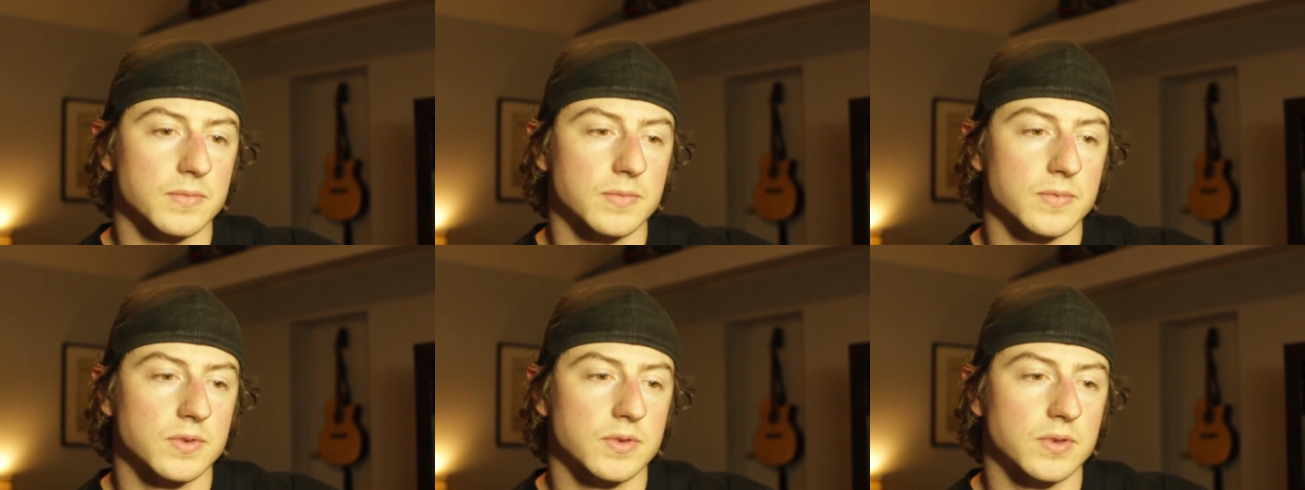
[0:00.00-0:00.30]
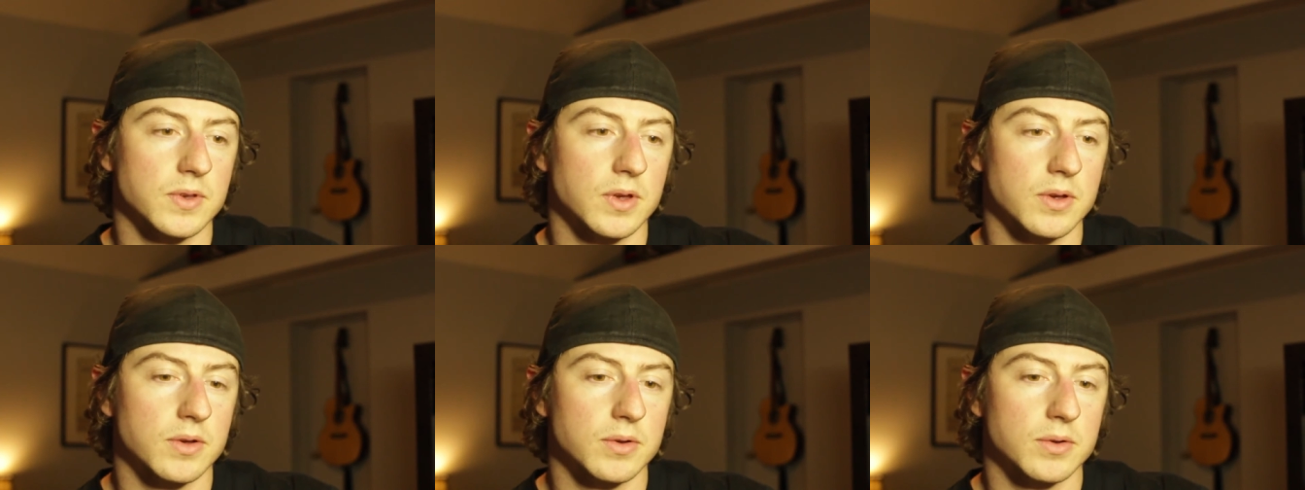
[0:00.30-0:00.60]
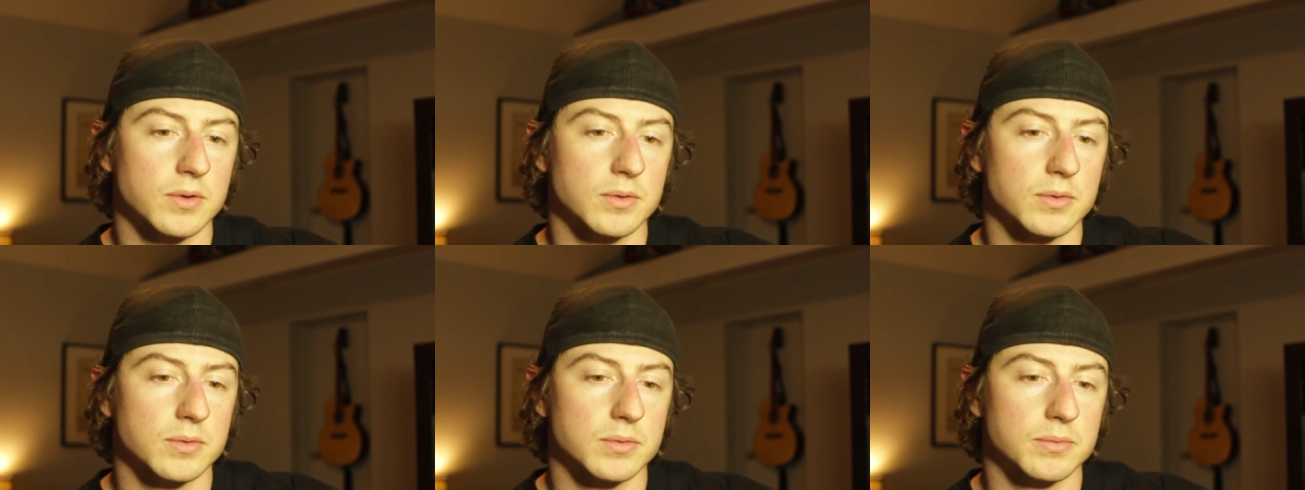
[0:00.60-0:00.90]

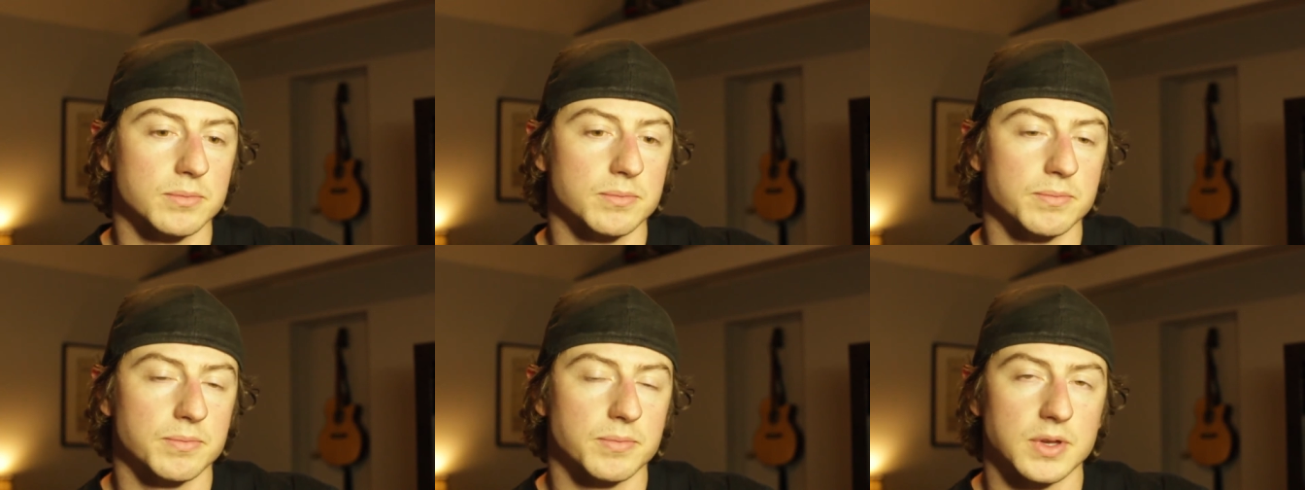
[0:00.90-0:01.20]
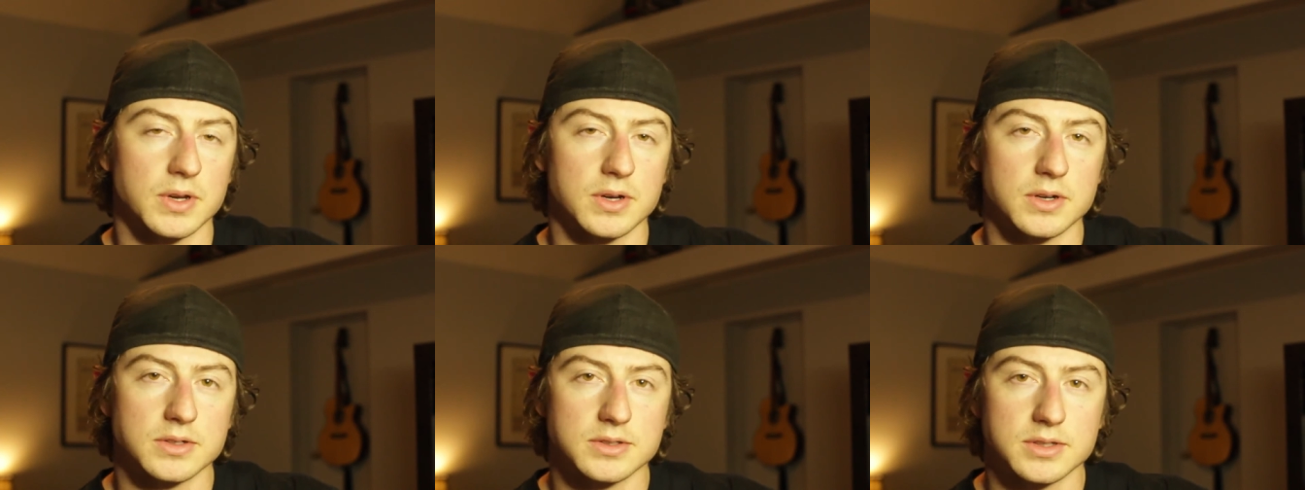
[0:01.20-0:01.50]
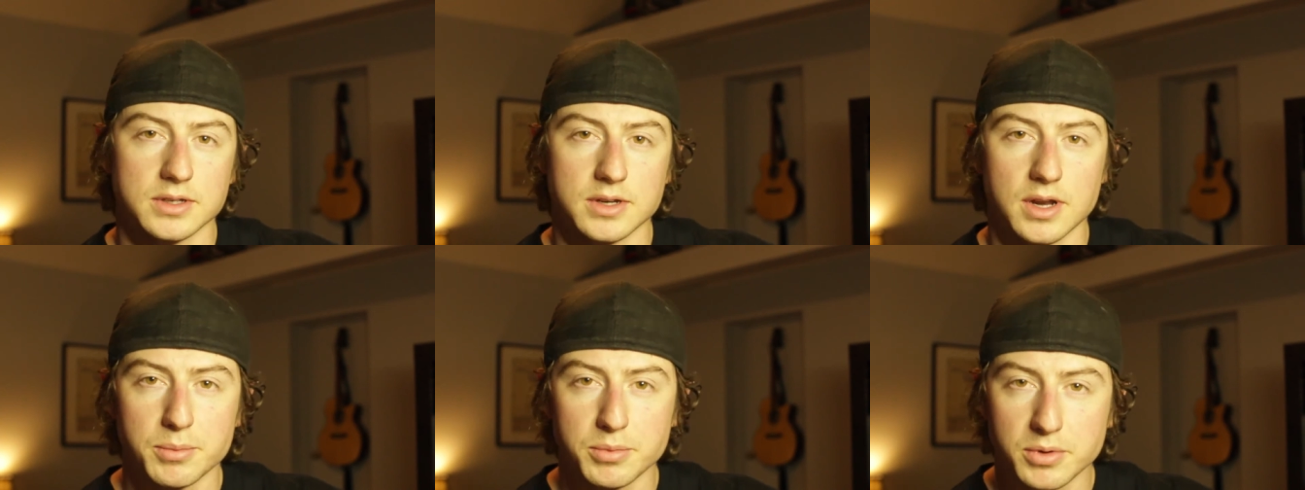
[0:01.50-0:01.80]
So there's
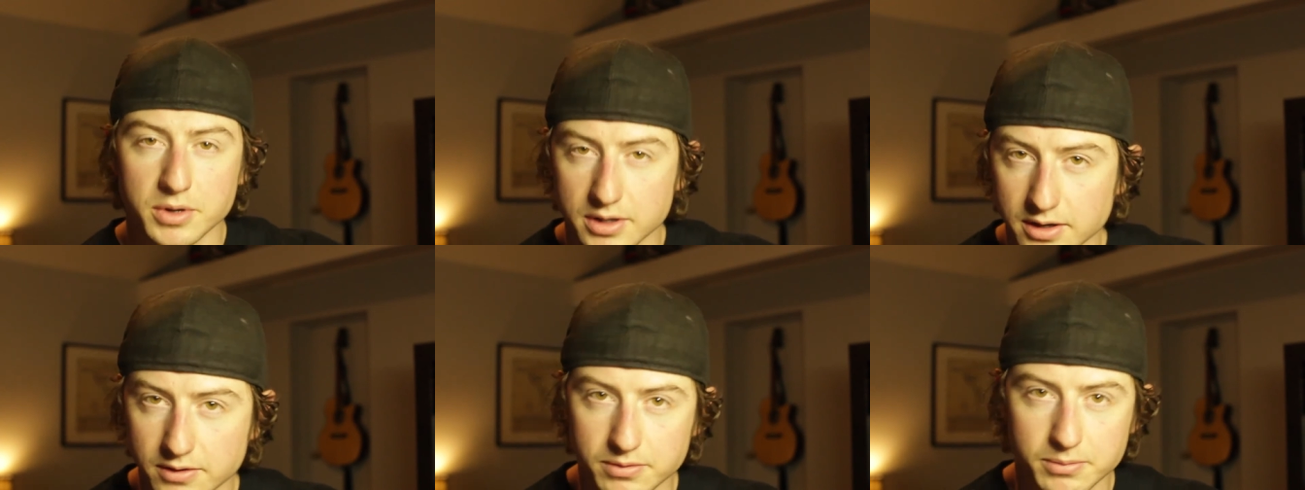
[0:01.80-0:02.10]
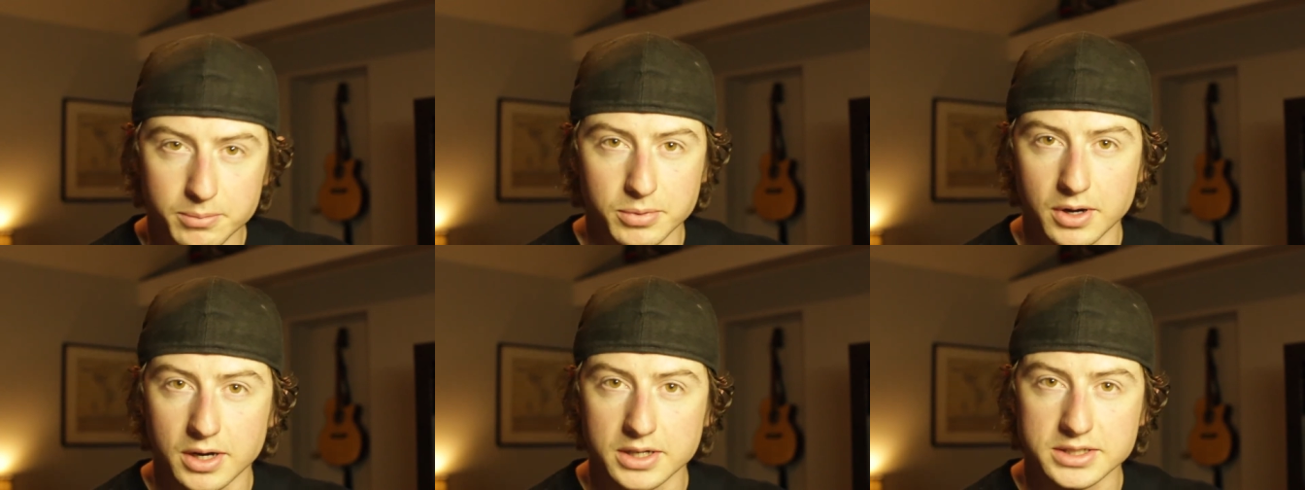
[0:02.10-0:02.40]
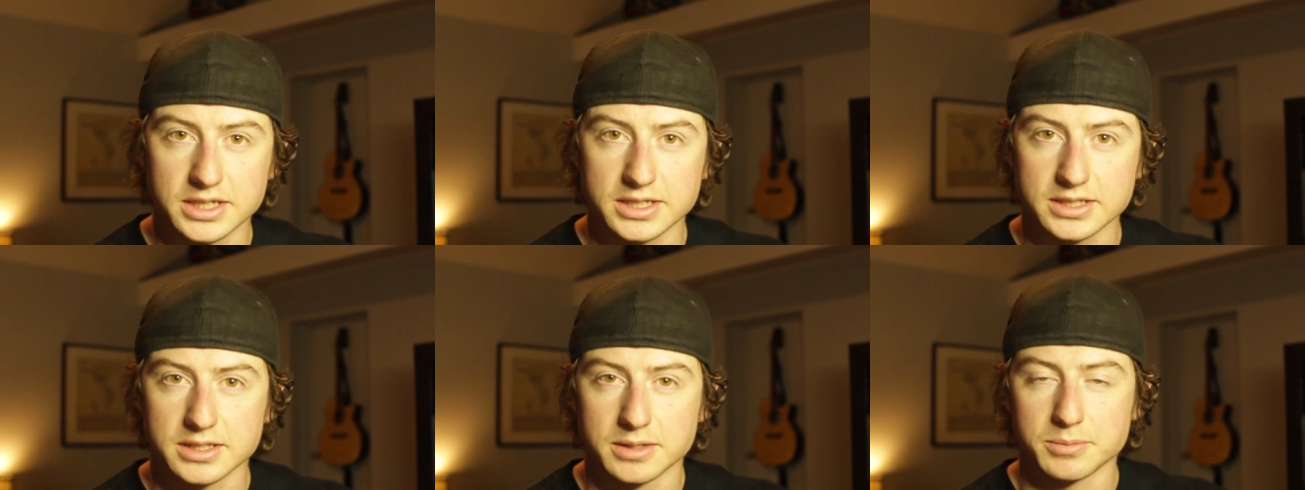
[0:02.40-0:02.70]
a number of different
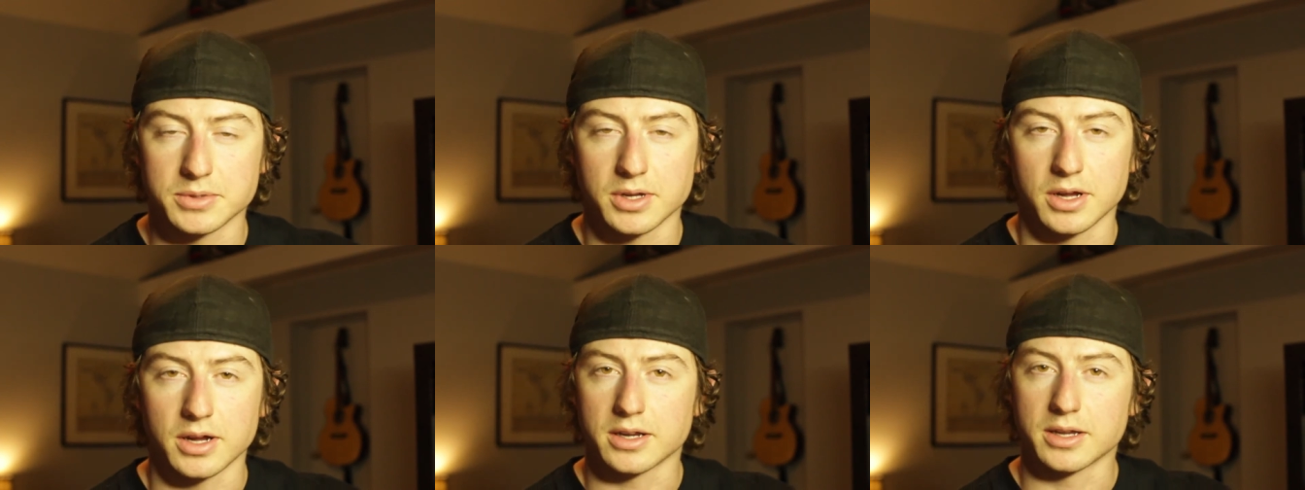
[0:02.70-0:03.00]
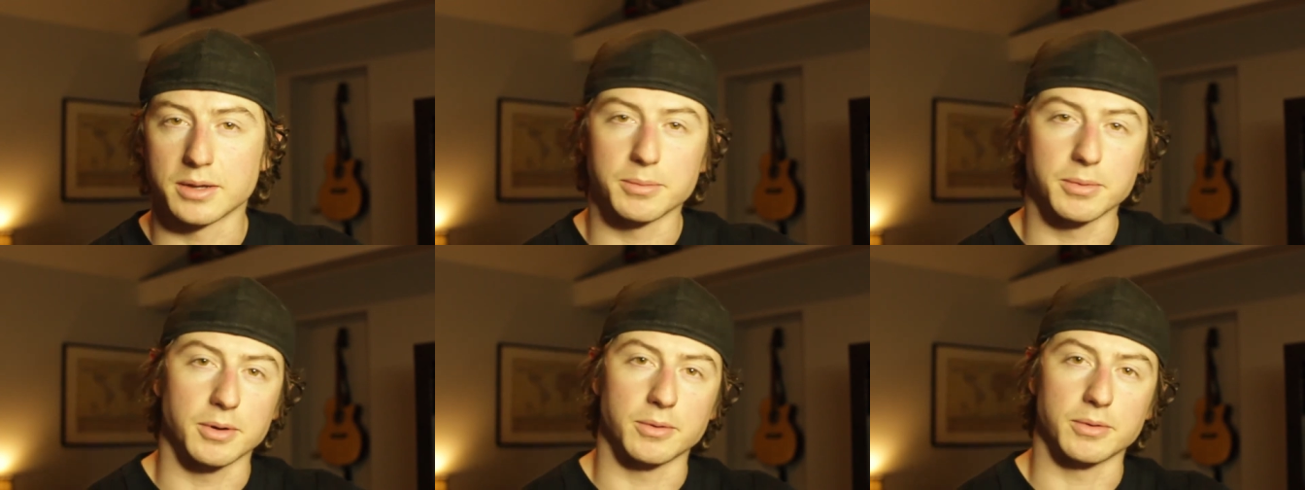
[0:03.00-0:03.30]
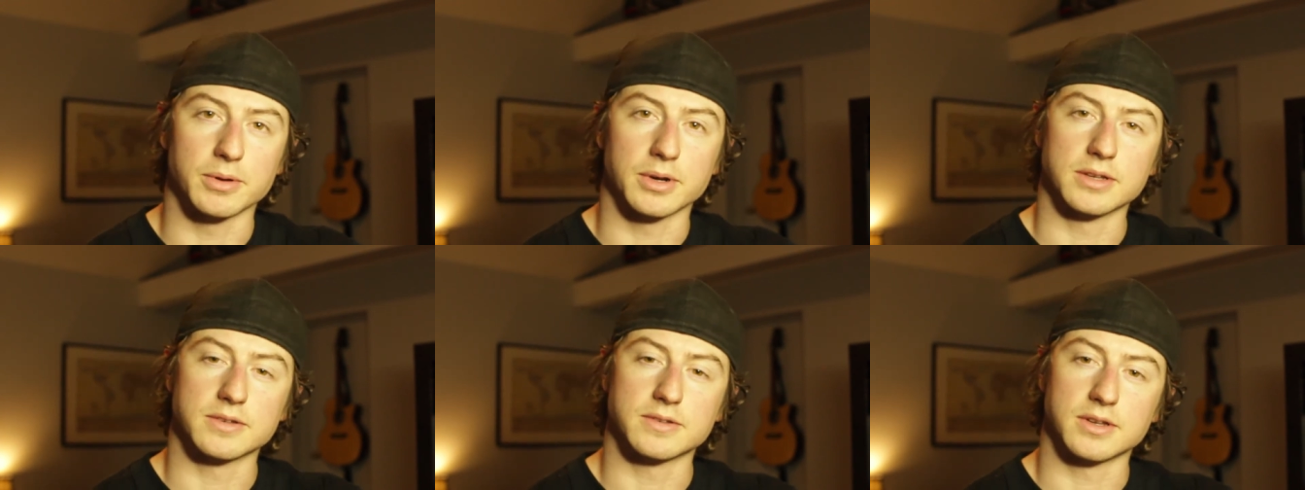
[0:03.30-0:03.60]
projects I'm talking about
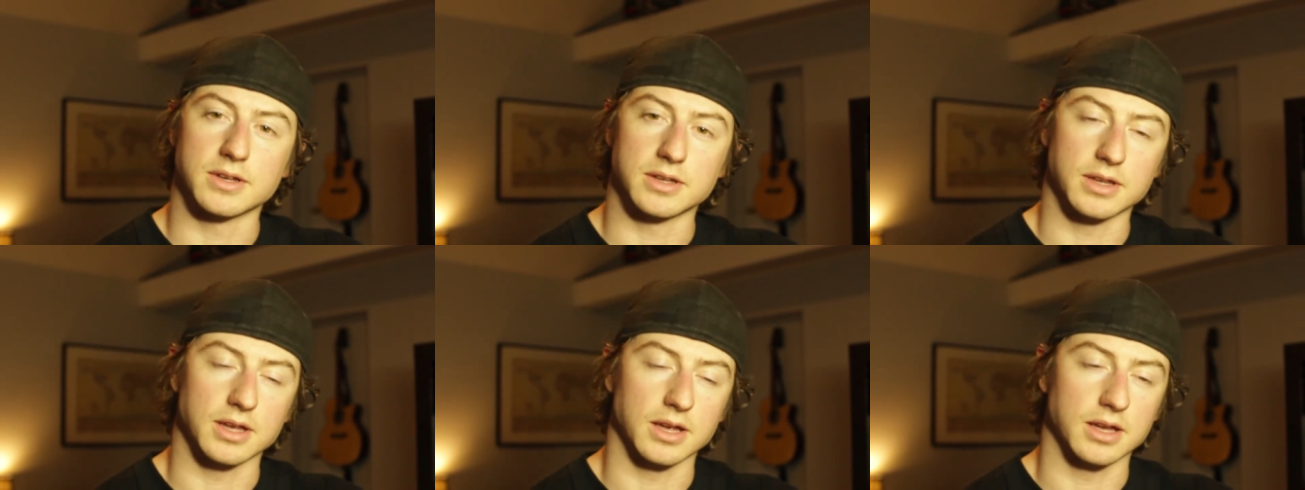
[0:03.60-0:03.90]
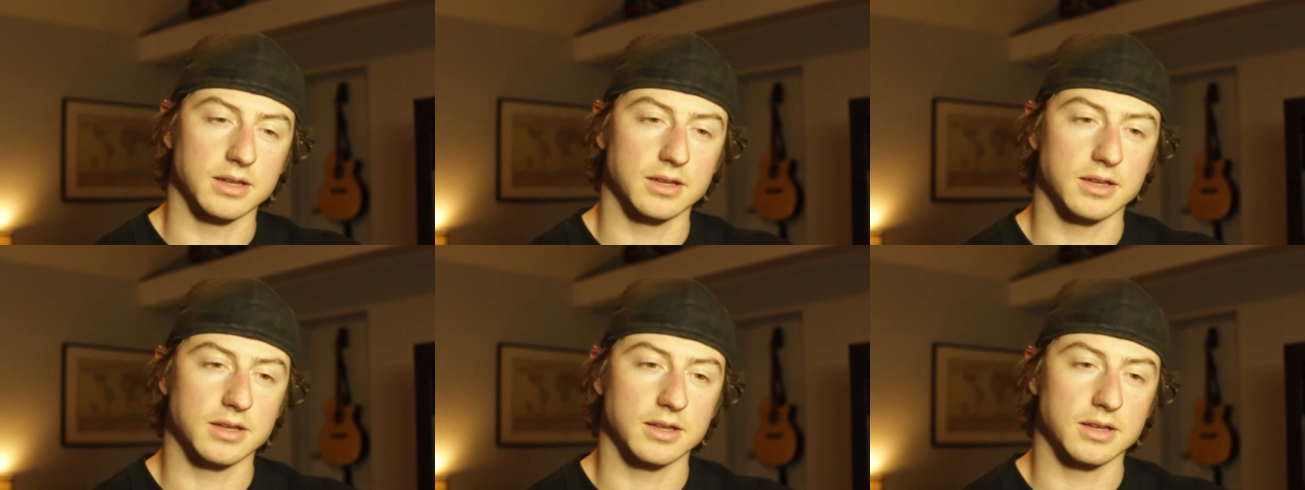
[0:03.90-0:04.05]
when I say that.